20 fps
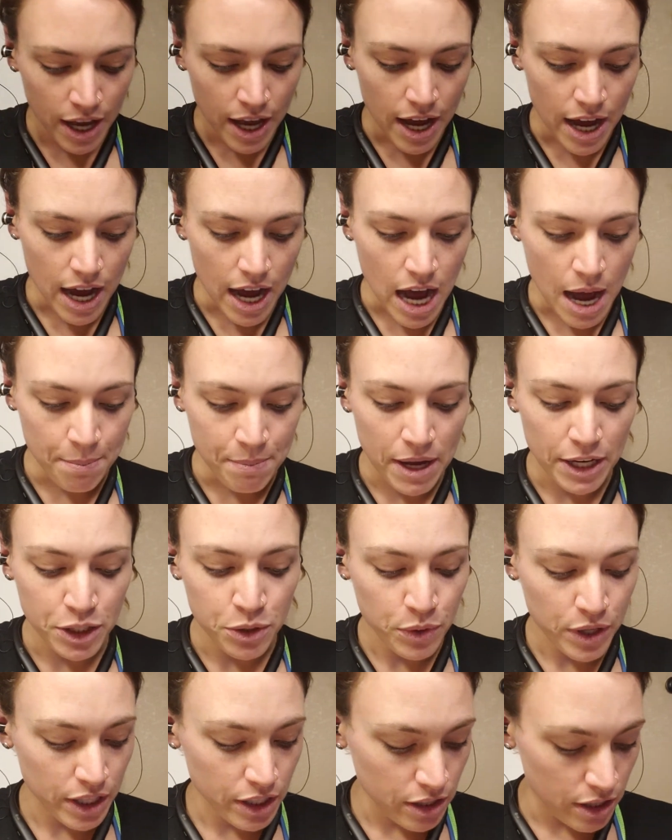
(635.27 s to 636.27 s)
and
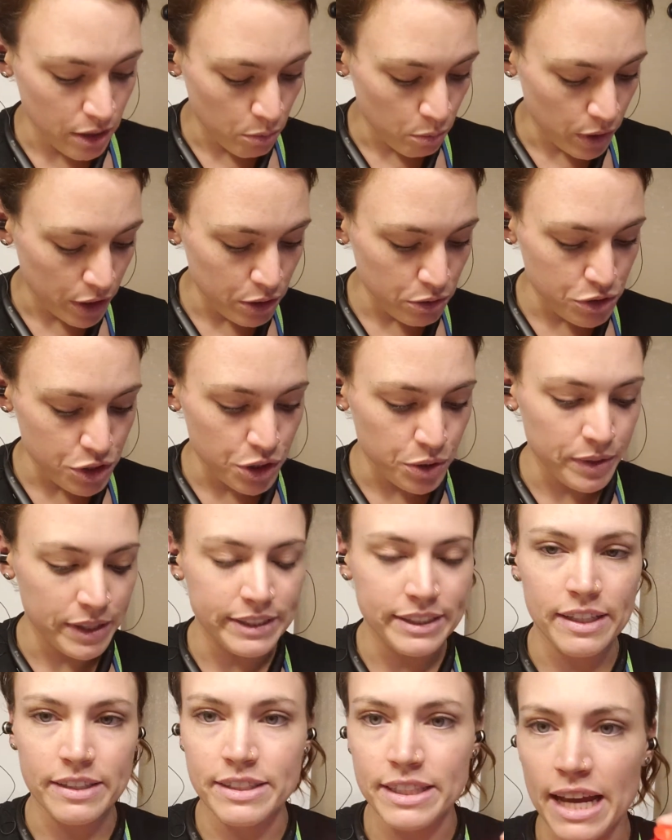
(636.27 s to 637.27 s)
you can, what you do
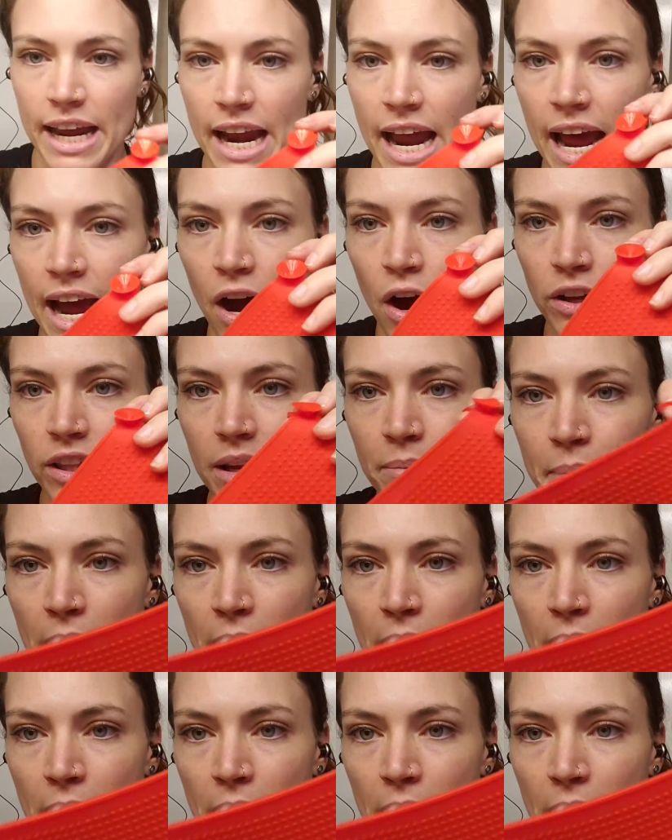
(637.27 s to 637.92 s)
is on the